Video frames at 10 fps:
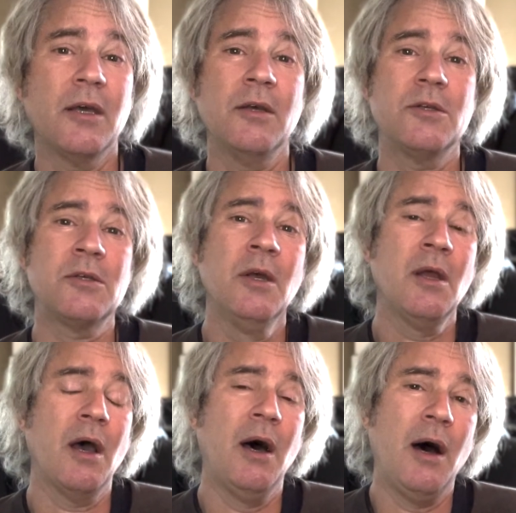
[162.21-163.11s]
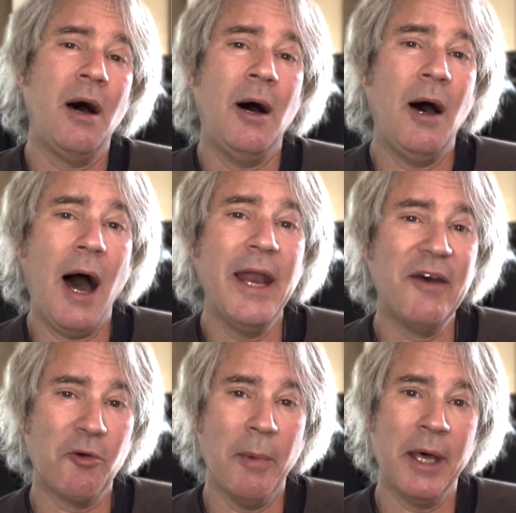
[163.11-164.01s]
is, I
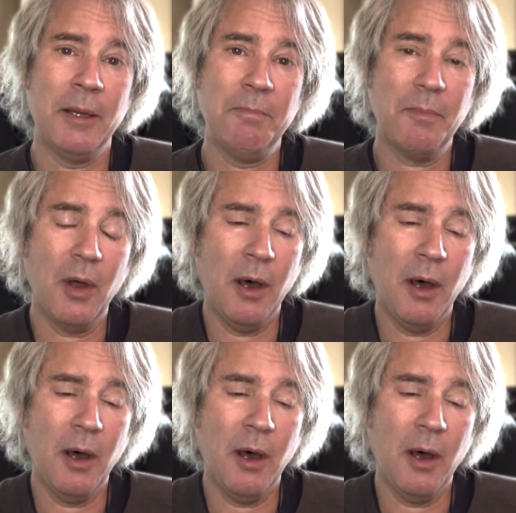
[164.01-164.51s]
never met him,